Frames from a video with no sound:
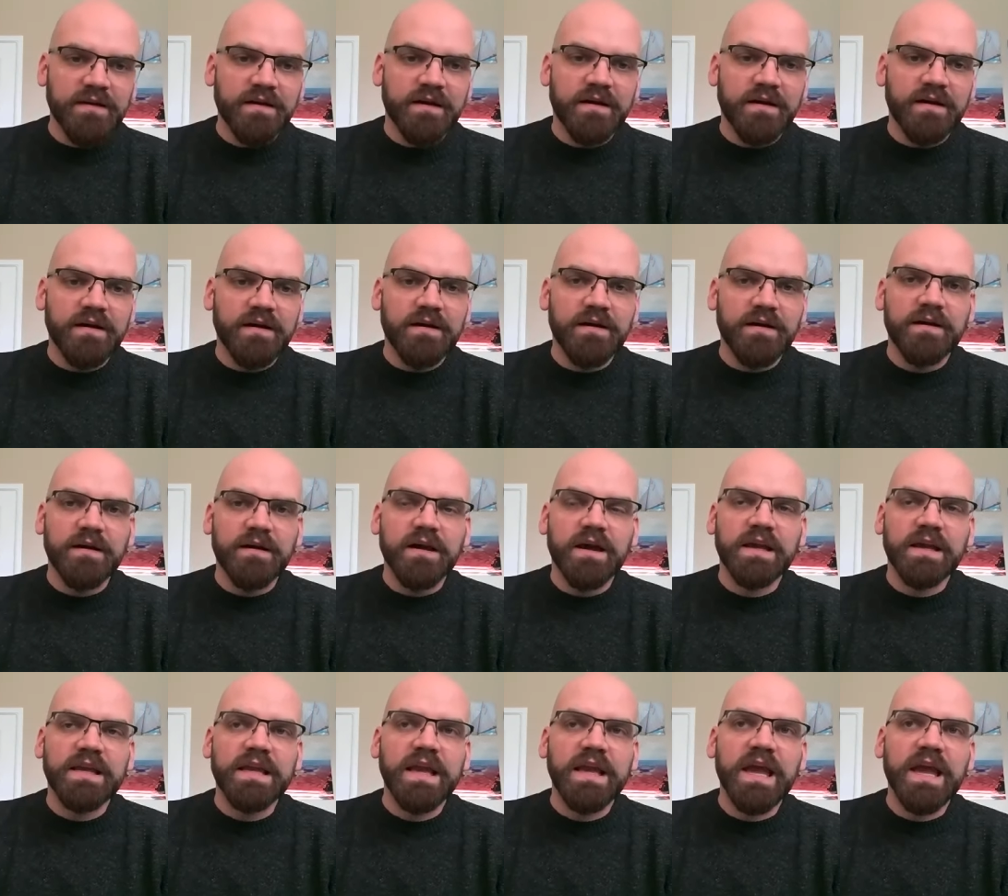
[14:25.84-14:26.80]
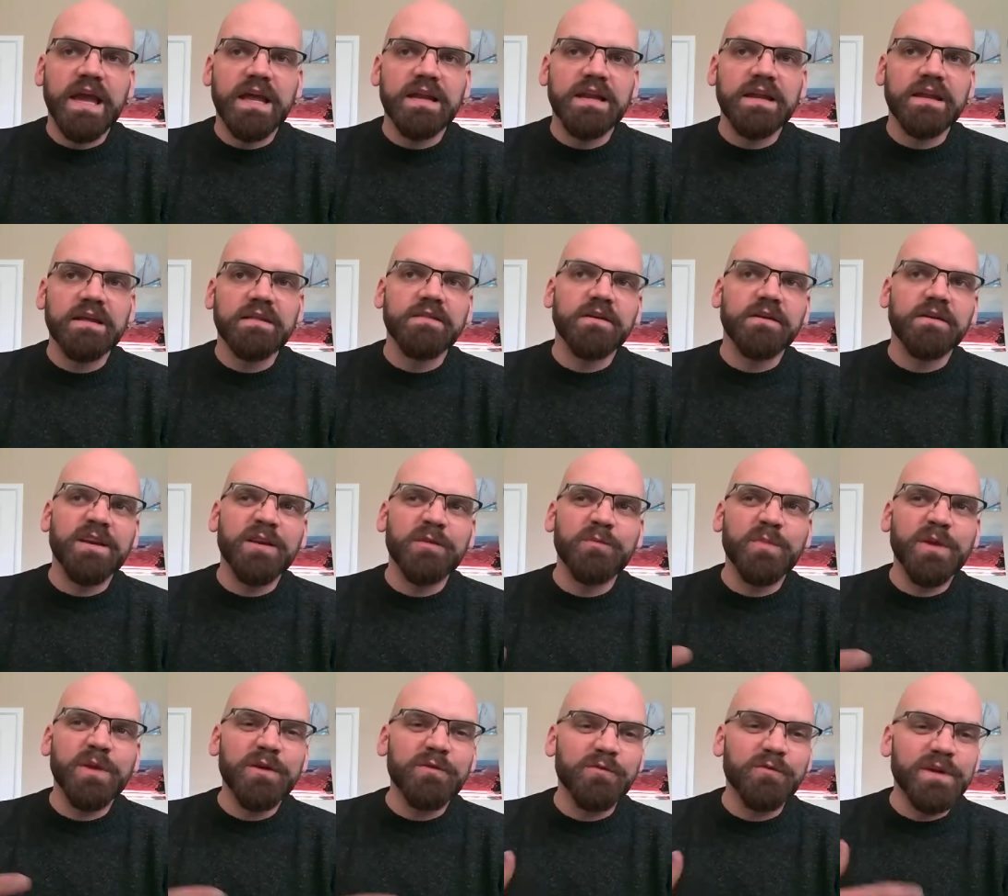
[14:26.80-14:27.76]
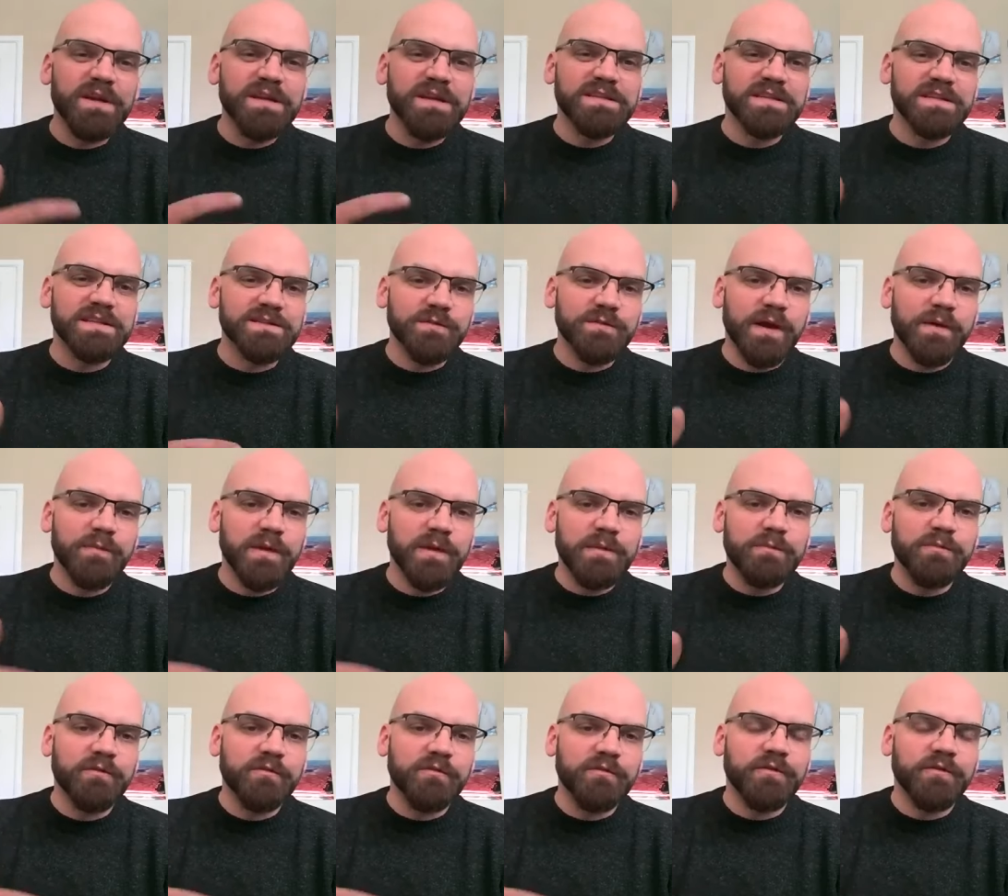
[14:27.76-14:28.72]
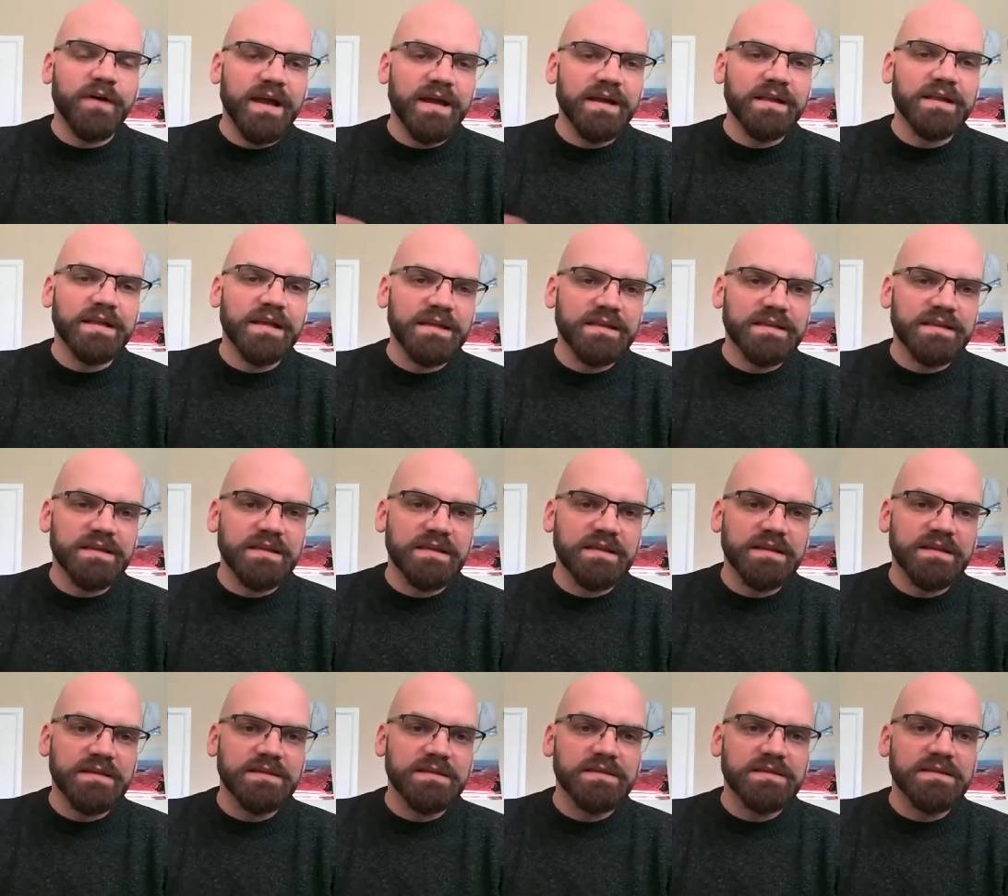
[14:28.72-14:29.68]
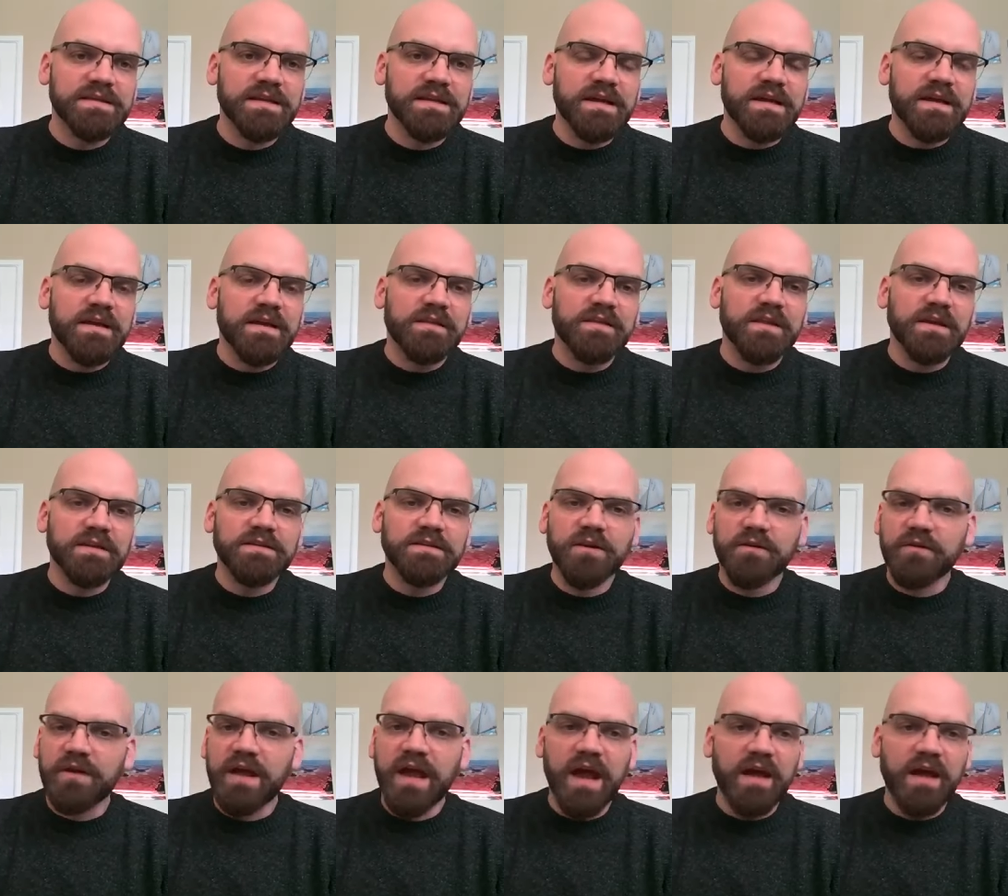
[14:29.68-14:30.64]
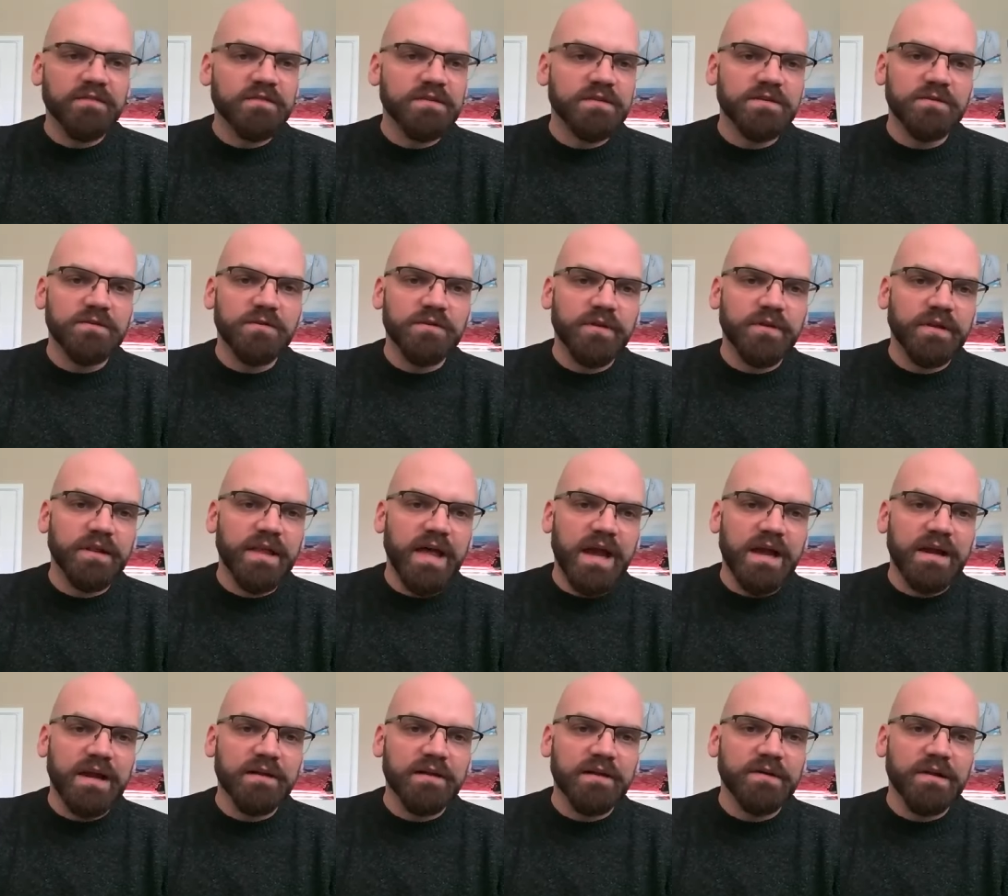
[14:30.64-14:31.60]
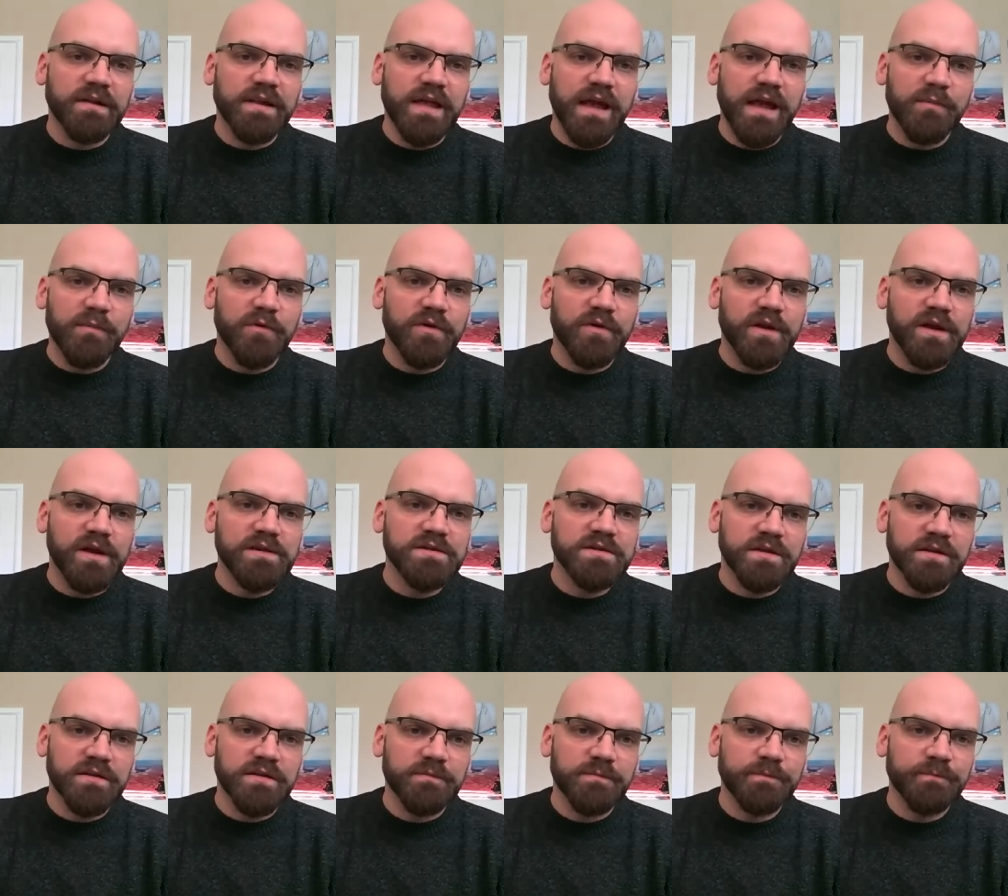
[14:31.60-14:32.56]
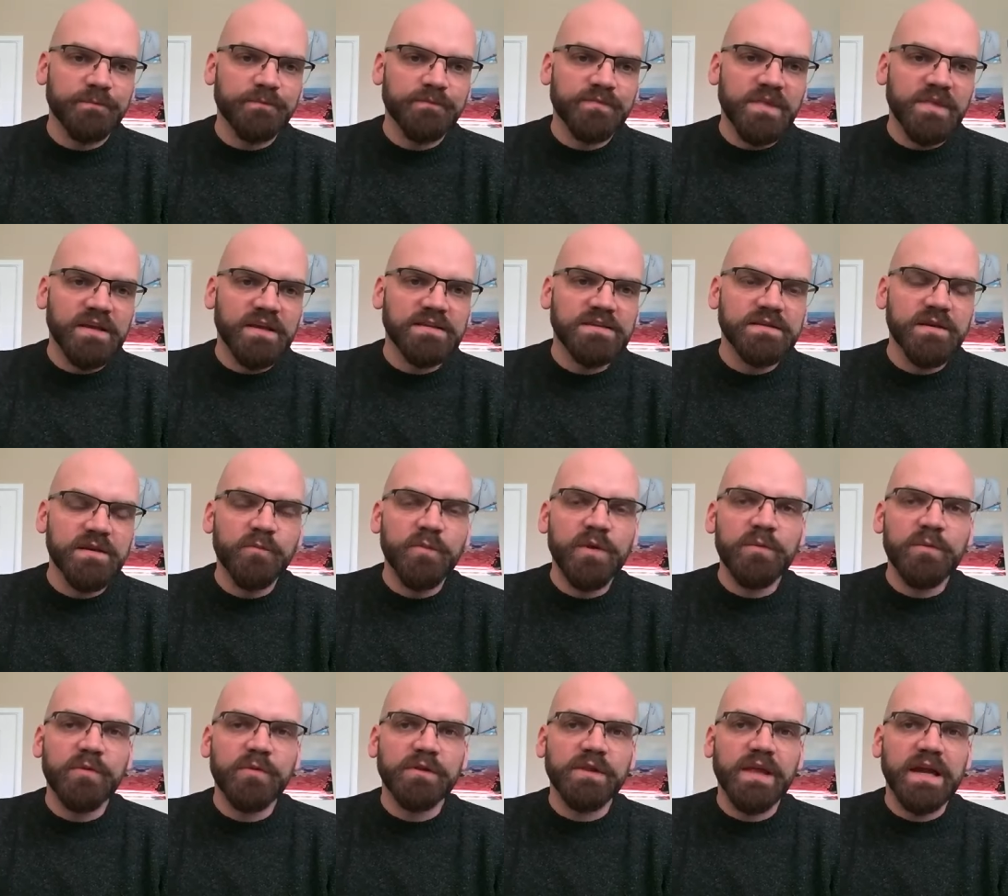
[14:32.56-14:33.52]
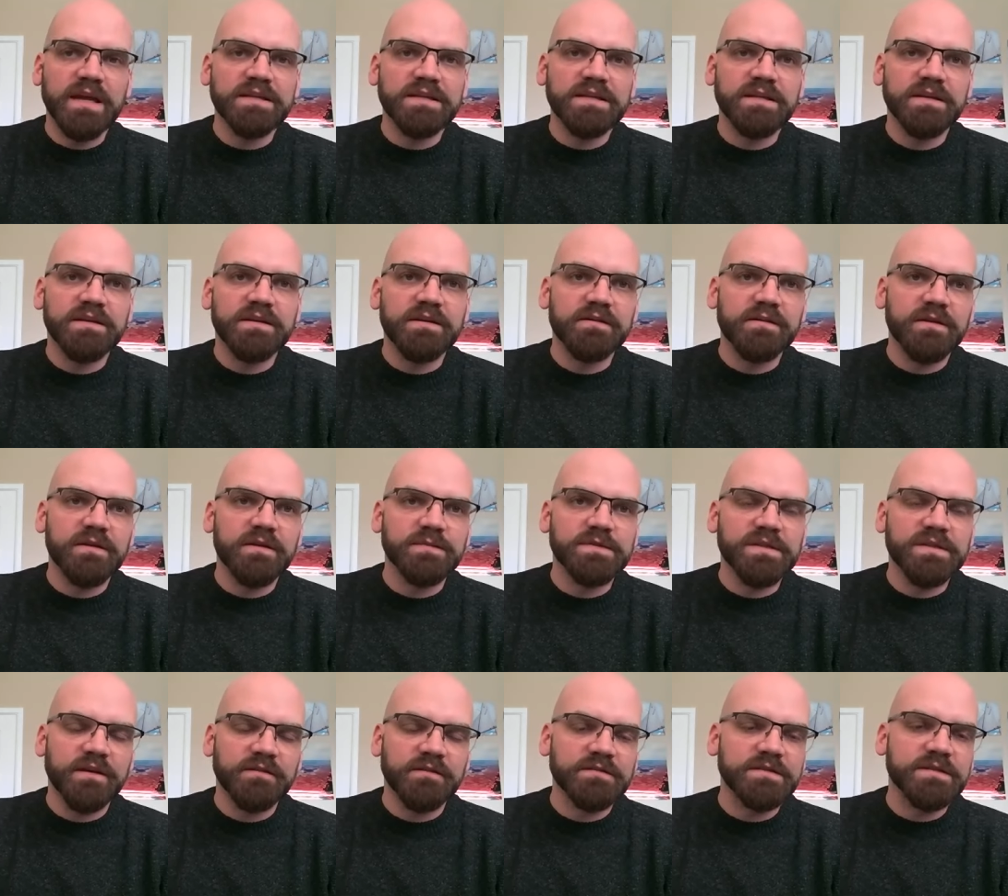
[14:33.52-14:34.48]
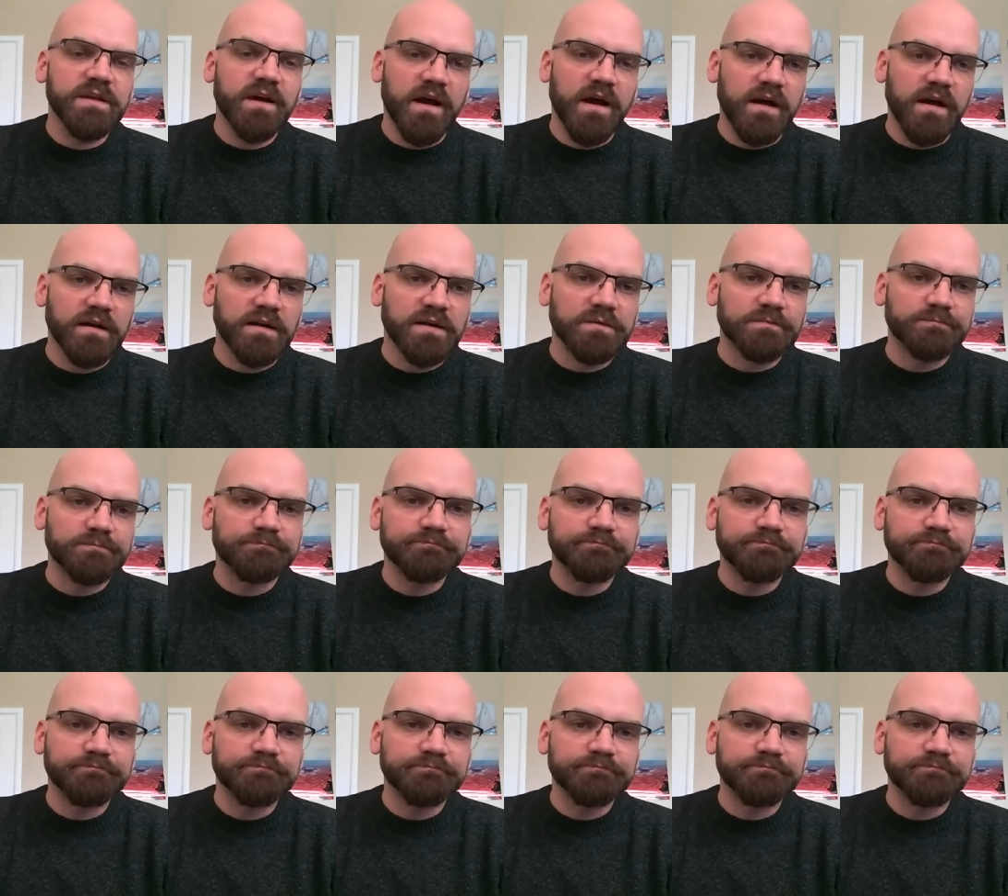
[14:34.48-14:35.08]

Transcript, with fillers: uh, again there can be reasons why people violate these that don't have to do with a lack of collaboration some people like to hear themselves talk